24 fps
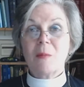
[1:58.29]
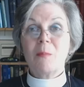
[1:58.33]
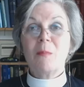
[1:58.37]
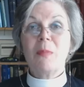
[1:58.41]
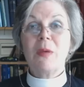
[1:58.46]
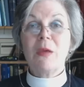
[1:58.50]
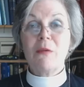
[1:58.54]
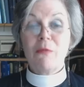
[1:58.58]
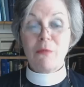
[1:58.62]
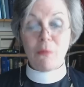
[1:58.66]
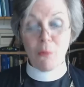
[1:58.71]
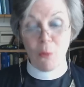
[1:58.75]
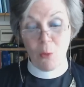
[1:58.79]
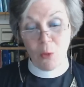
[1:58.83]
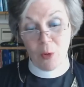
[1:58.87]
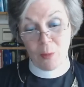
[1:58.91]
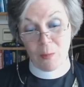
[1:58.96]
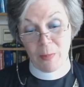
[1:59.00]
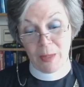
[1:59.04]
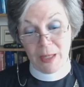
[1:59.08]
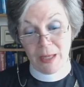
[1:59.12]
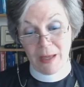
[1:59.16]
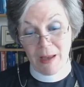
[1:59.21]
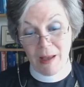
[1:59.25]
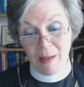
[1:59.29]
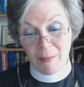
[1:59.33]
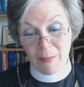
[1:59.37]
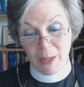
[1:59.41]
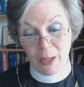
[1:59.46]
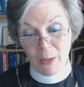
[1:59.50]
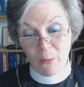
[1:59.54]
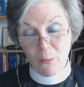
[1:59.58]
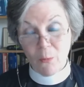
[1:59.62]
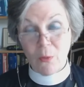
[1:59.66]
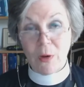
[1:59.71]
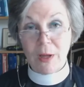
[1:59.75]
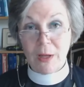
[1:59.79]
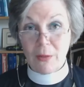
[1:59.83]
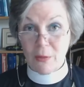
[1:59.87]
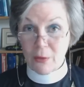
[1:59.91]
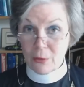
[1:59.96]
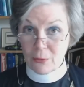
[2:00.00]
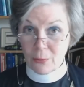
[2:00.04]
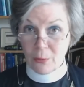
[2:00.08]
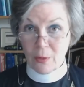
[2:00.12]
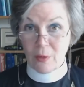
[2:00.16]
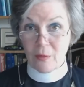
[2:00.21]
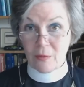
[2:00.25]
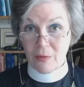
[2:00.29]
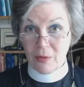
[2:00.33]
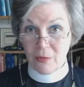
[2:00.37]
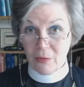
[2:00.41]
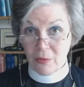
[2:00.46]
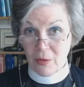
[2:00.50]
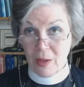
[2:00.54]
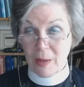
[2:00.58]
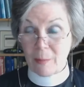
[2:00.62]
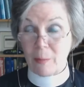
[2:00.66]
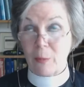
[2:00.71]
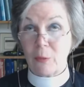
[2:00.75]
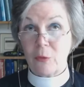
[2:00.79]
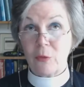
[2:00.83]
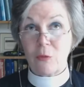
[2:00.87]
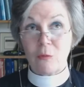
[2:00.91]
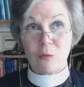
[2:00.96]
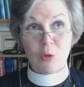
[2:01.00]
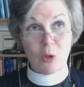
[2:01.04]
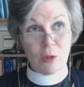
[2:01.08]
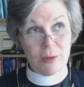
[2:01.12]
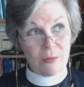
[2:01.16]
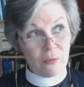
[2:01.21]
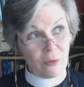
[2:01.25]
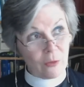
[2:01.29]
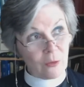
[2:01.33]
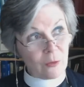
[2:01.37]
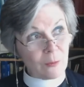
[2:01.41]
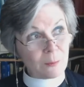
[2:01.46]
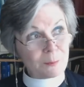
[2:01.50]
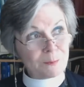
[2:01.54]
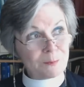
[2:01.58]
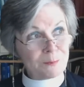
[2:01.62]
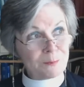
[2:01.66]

before becoming one of the 12 disciples of Jesus.